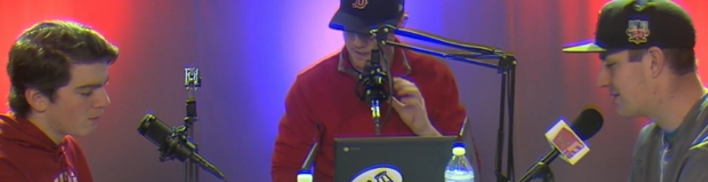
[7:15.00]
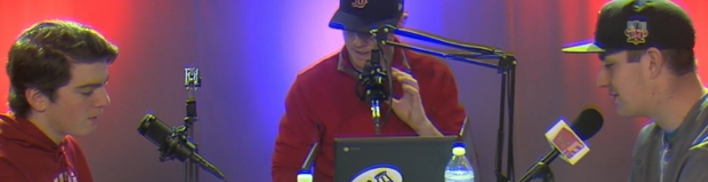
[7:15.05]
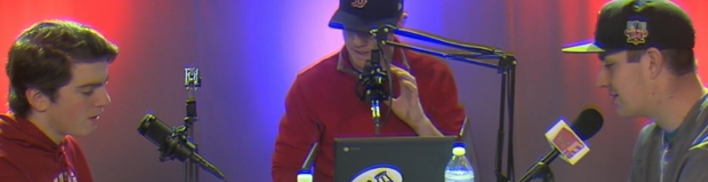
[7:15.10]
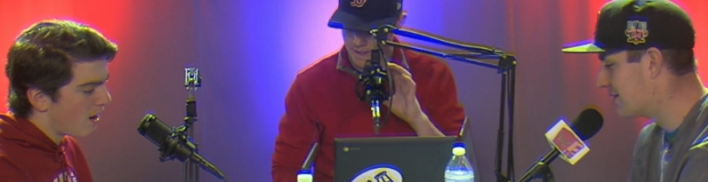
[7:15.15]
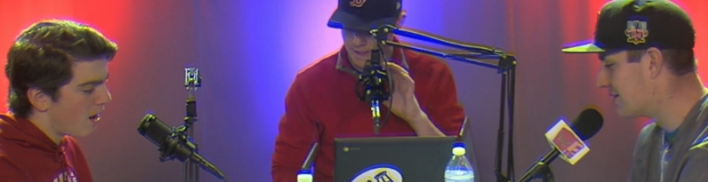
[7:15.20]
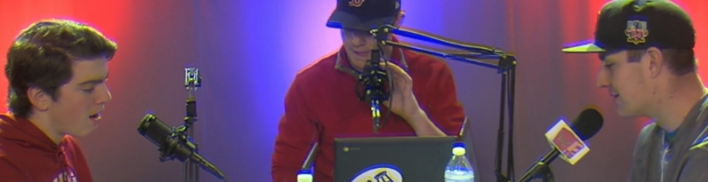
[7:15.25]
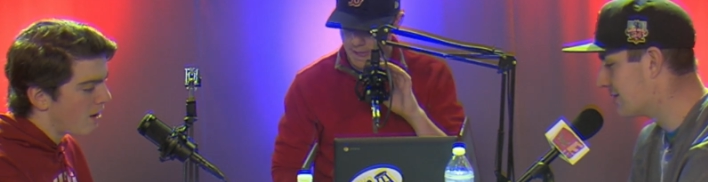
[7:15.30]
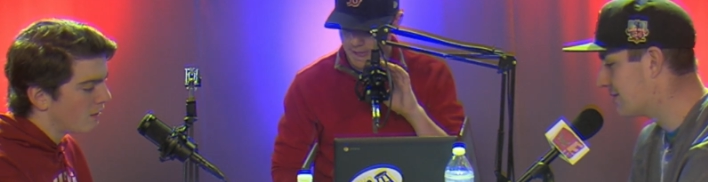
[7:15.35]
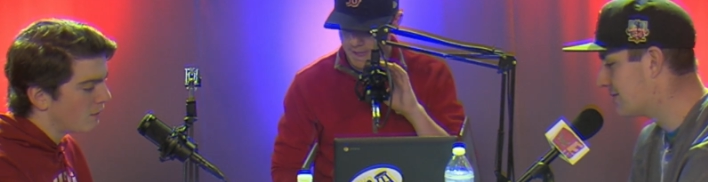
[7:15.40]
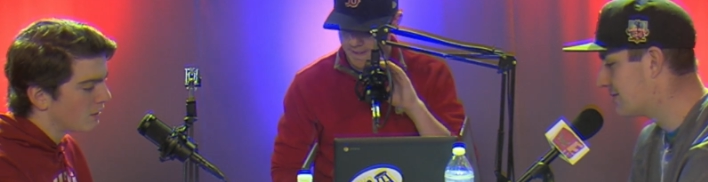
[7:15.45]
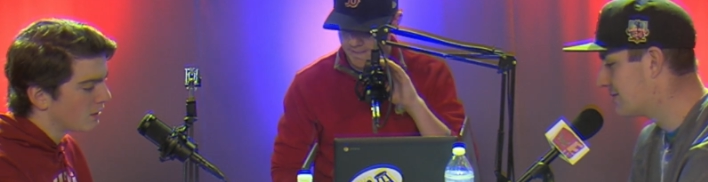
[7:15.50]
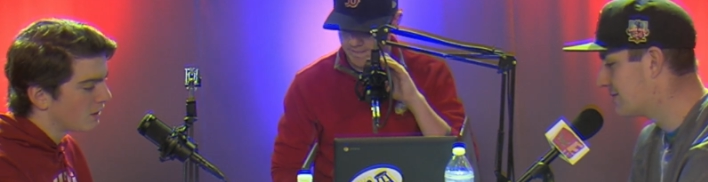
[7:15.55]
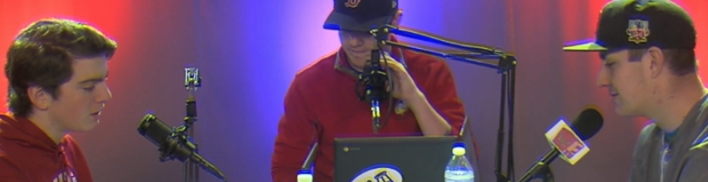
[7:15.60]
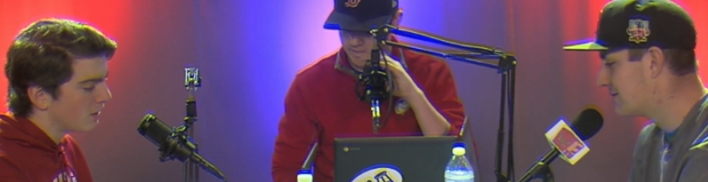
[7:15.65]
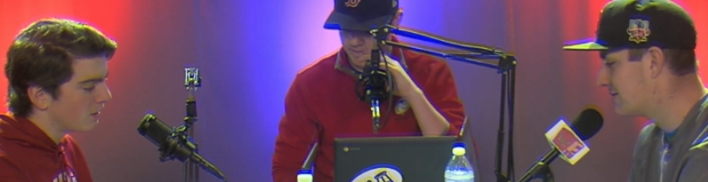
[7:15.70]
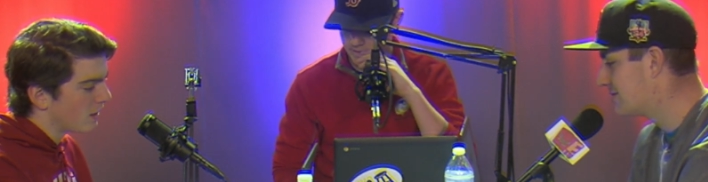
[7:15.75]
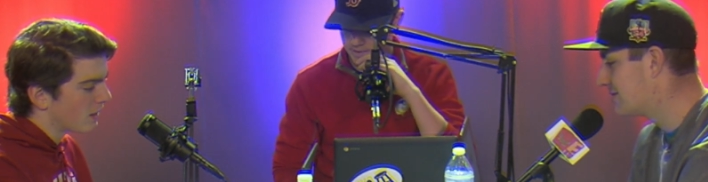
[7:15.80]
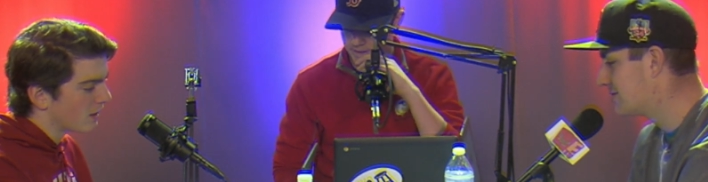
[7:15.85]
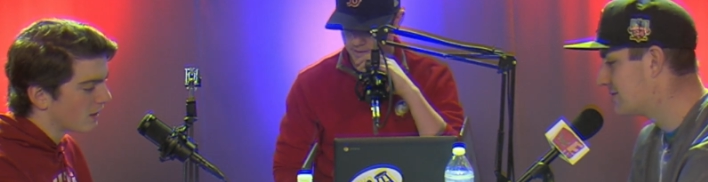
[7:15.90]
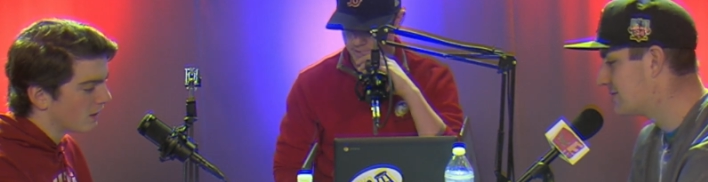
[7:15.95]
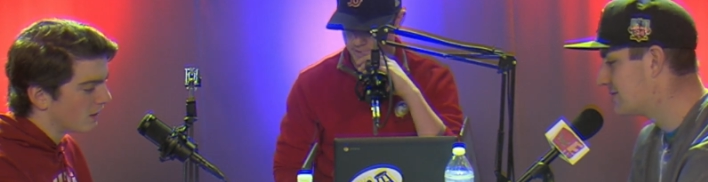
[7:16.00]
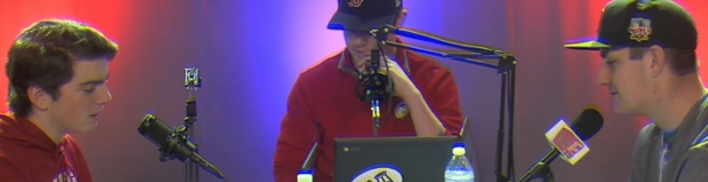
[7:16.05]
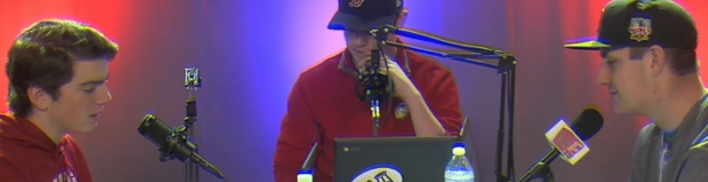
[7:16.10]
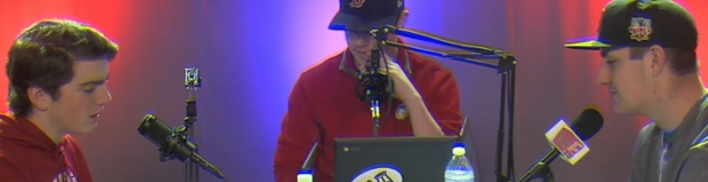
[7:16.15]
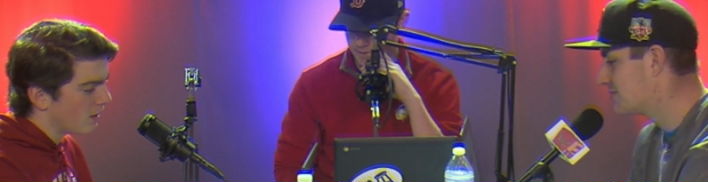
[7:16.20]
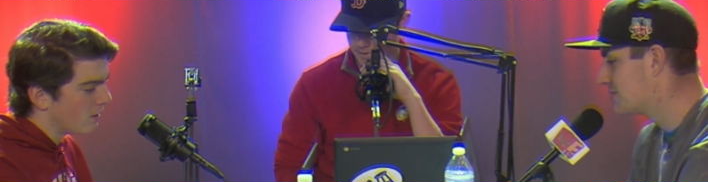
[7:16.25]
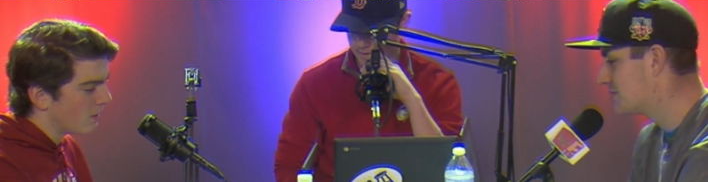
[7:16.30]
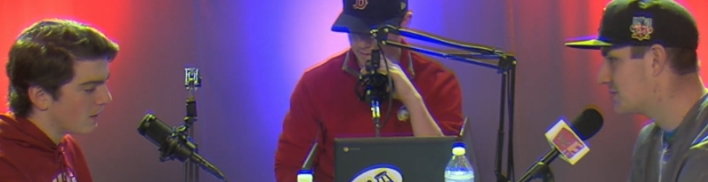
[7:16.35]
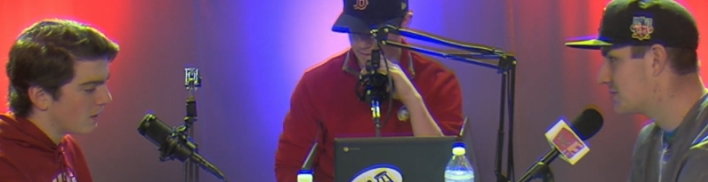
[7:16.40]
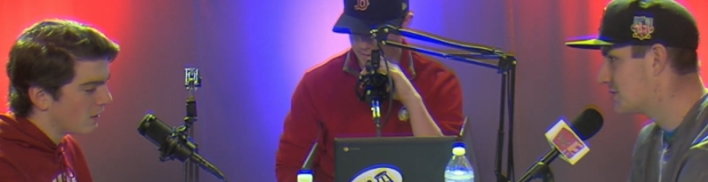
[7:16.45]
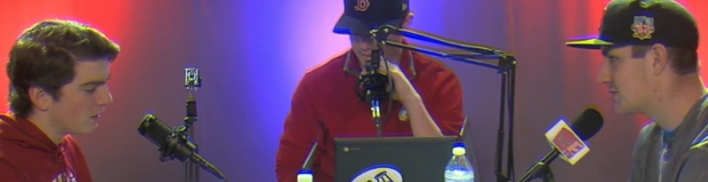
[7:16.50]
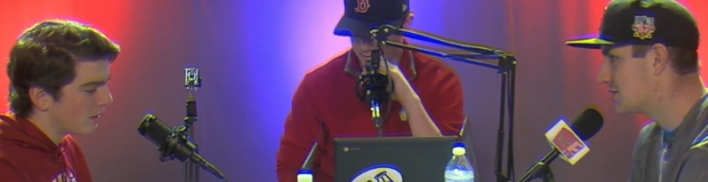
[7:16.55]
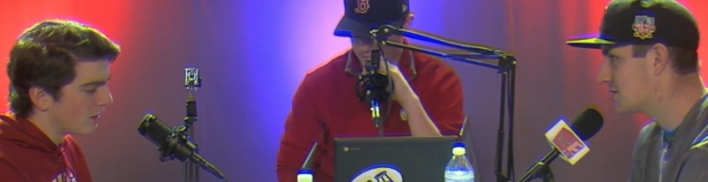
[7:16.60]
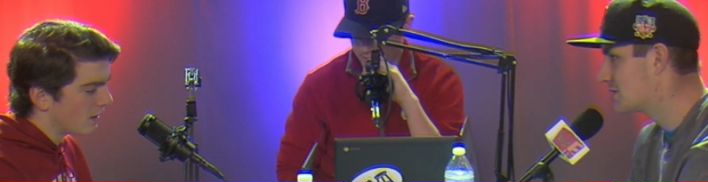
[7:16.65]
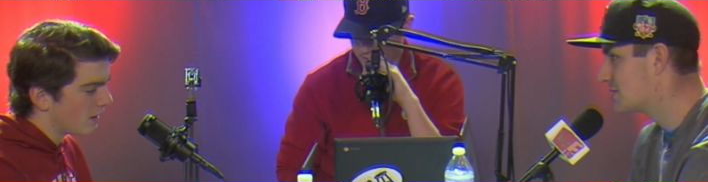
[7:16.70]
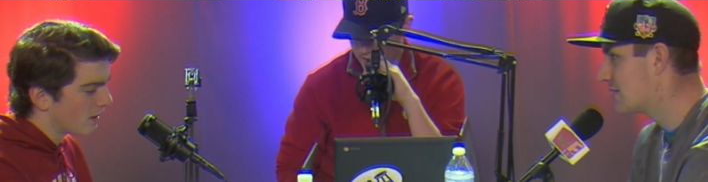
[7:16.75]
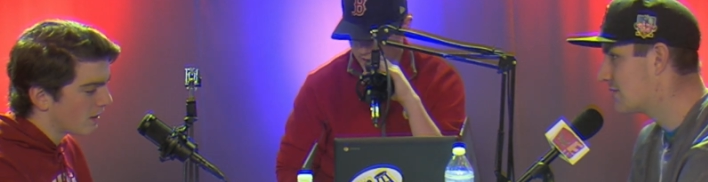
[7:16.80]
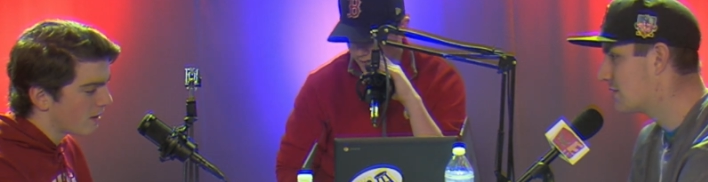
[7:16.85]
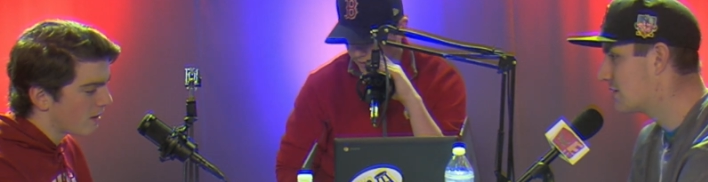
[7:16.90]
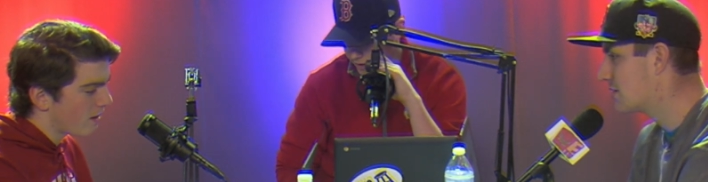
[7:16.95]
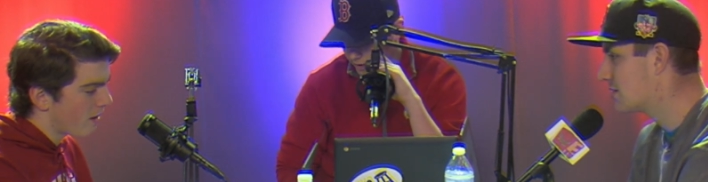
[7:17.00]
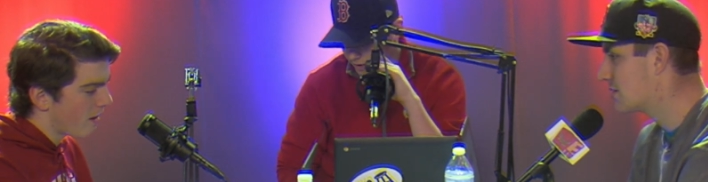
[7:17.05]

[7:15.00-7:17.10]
Speaker 1: Uh, what's their record? Oh wait, hold on. Seven